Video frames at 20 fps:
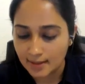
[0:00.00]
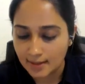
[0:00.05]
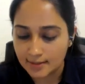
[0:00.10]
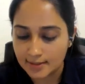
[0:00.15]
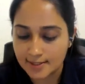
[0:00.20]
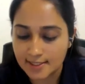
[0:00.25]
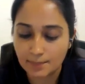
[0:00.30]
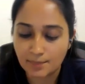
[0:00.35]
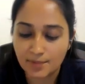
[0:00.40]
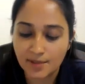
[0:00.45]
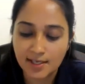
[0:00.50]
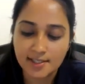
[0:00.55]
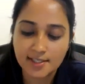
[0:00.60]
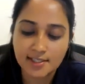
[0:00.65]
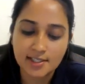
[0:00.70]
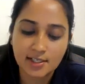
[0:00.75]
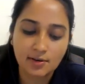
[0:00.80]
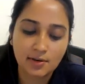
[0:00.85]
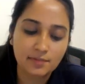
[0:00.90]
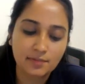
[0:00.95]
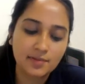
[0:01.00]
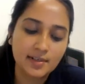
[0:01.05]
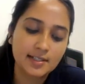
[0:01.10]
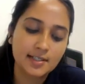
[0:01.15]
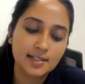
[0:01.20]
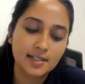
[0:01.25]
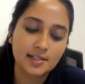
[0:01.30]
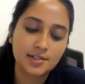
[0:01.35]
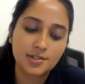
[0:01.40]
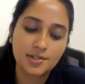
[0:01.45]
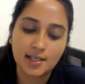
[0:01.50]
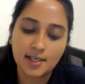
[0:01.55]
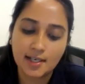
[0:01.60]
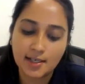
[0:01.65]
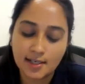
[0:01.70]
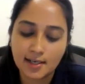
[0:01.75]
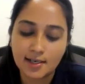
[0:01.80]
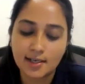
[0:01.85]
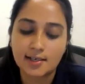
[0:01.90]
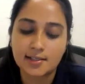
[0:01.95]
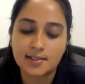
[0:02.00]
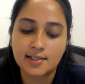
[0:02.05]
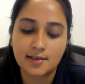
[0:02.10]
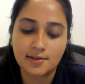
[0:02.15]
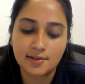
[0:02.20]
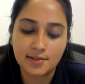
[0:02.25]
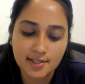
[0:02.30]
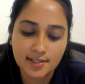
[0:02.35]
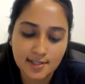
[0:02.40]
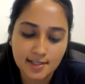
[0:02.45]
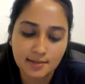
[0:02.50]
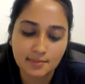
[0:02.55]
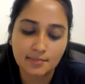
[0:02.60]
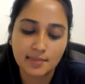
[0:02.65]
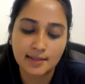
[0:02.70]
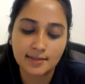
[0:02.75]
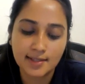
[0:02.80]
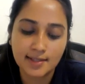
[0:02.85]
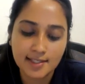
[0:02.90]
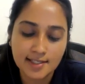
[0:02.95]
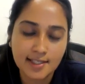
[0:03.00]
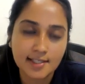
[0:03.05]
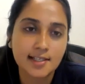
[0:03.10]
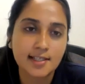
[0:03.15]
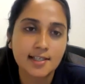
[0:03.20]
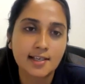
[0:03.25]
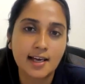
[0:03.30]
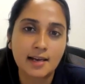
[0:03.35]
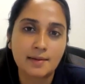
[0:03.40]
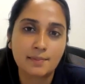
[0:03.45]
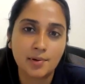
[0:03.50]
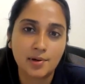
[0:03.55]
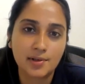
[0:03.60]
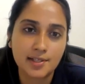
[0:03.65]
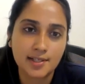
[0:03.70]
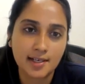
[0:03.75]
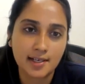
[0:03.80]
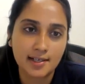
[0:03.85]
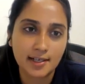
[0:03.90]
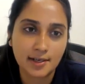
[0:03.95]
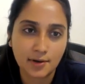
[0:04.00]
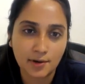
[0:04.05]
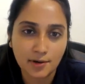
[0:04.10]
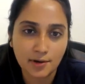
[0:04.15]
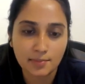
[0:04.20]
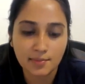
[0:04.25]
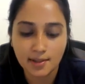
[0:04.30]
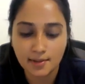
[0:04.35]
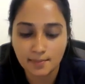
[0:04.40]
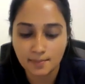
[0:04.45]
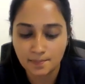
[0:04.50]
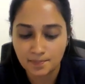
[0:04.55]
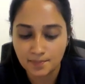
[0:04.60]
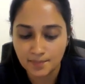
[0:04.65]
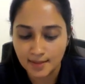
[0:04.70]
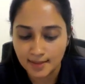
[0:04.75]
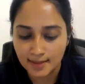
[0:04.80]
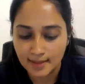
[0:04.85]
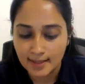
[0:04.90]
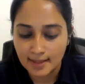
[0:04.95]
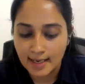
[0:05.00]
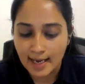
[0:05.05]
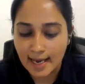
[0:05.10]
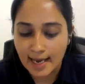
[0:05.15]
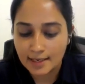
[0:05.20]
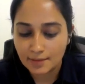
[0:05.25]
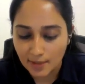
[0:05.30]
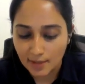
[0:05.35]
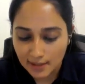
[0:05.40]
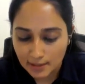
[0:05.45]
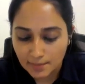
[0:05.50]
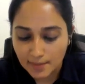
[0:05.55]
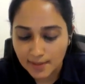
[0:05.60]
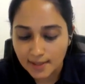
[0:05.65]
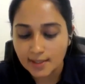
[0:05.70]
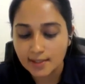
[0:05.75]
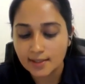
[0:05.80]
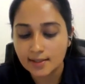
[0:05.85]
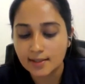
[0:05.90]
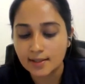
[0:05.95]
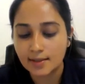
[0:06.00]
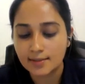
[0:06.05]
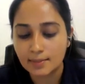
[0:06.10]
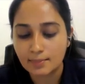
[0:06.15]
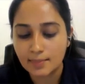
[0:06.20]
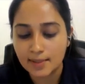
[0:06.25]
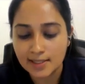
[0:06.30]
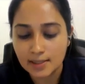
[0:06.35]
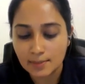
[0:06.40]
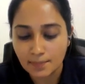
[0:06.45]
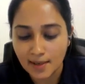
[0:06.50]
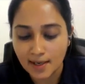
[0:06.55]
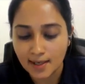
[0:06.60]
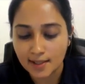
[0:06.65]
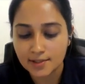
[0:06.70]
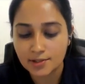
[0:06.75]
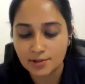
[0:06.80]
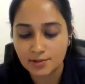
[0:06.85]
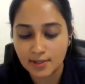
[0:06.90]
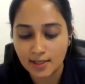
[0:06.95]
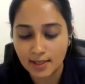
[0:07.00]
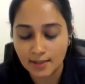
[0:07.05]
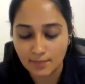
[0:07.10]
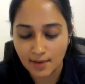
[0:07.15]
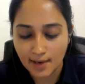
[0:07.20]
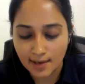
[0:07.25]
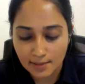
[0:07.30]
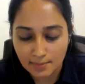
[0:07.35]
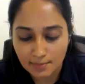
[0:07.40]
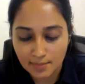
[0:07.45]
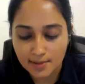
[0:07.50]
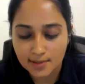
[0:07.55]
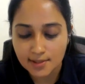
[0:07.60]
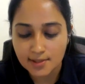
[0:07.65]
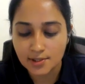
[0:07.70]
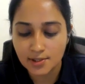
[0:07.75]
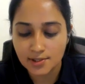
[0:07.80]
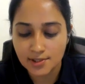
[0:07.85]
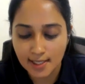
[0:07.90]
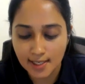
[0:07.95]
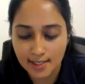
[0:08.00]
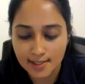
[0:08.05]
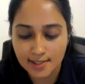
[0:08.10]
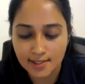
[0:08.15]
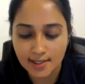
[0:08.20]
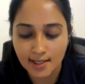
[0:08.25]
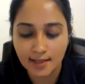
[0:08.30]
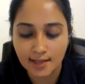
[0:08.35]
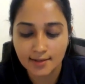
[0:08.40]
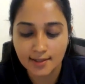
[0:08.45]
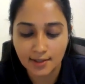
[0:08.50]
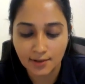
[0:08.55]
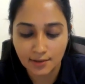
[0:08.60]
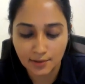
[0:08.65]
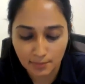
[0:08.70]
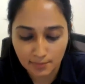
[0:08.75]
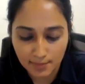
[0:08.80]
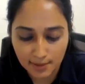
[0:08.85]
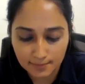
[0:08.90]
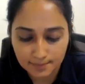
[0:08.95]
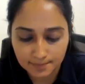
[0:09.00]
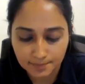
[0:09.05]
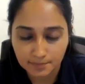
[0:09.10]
The Separatist Conflict in Sri Lanka, Terrorism, Ethnicity, and Political Economy, and Well-Being, the Middle Path to Environment, Society, and the Economy,